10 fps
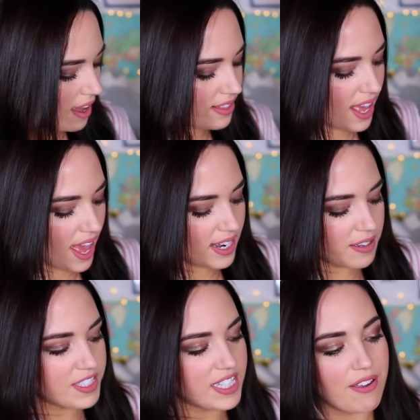And then
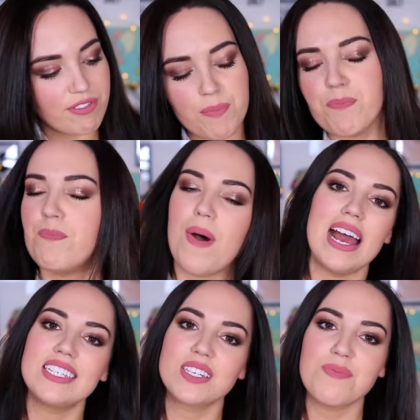I've saved the
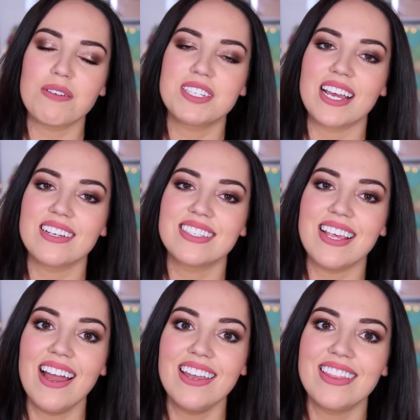best, most
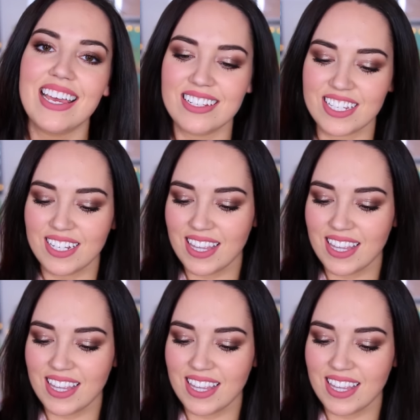exciting thing to